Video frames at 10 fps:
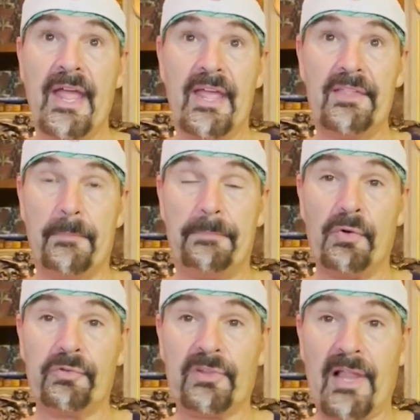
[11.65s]
in the
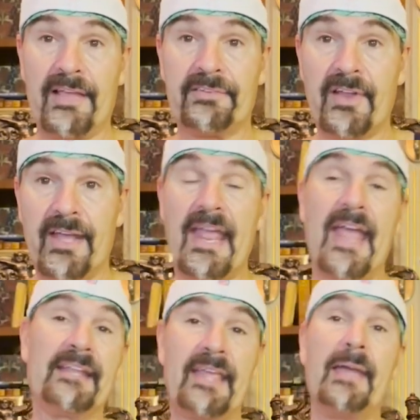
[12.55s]
post last night
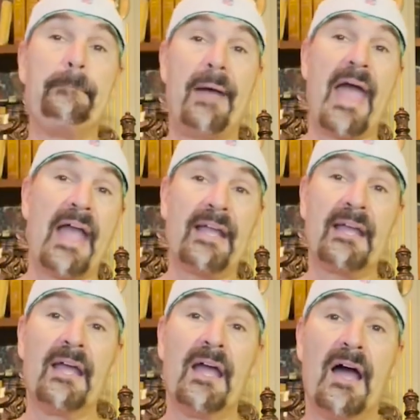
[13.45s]
and came back
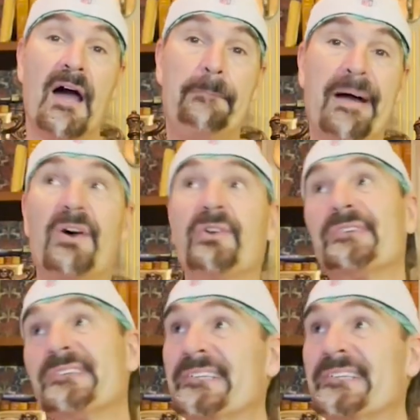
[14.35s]
about,